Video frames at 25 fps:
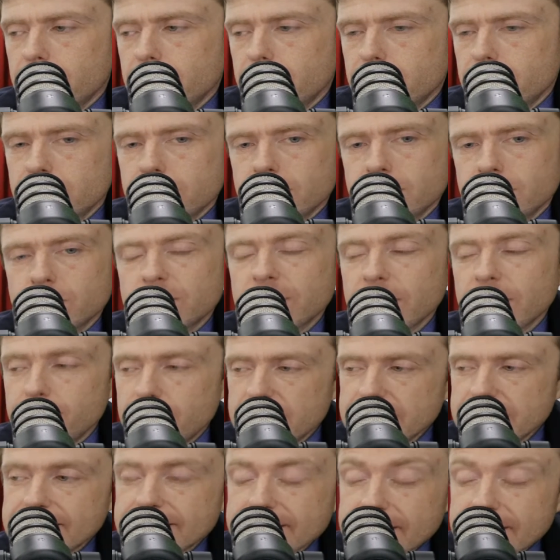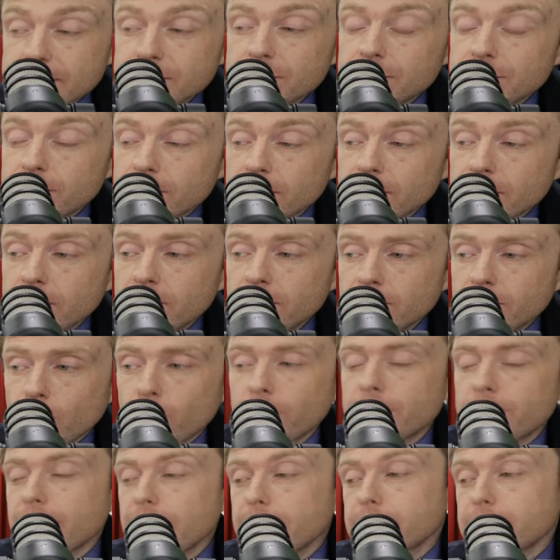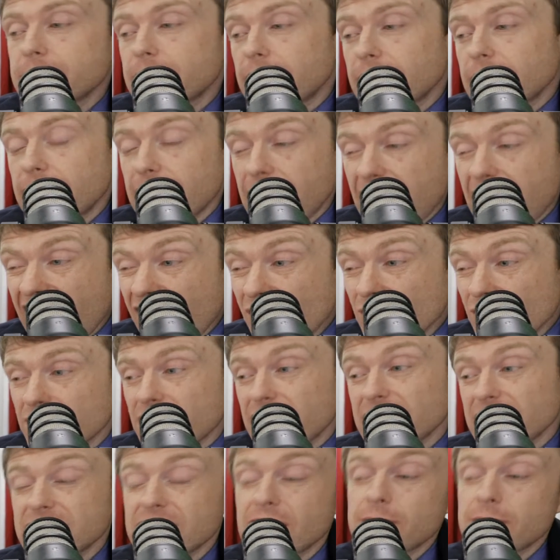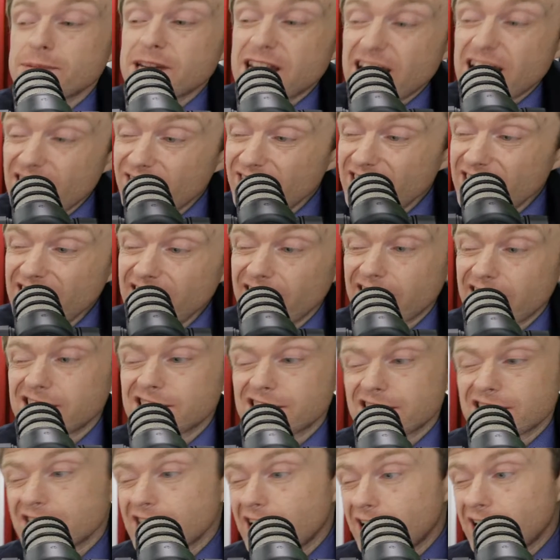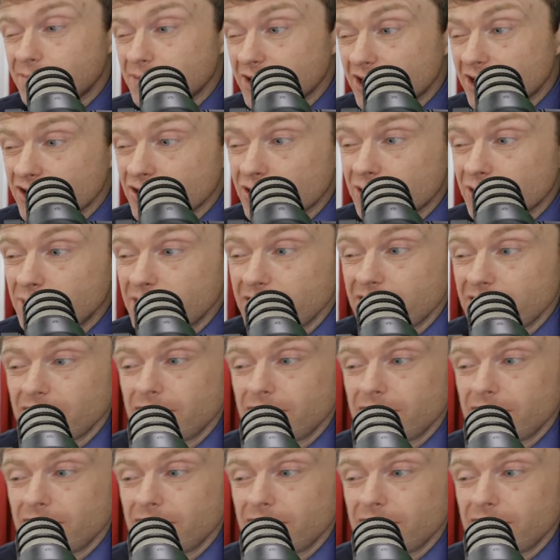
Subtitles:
which I've been censored on more times than I can count. I stopped counting. I just stopped contributing.